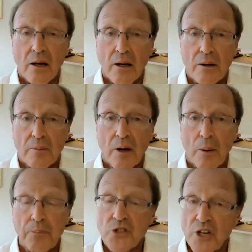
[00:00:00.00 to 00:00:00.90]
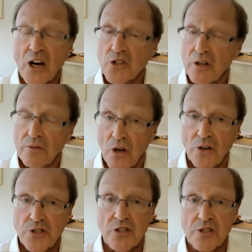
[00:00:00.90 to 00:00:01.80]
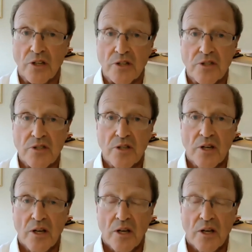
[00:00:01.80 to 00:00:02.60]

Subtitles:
a projection of consciousness.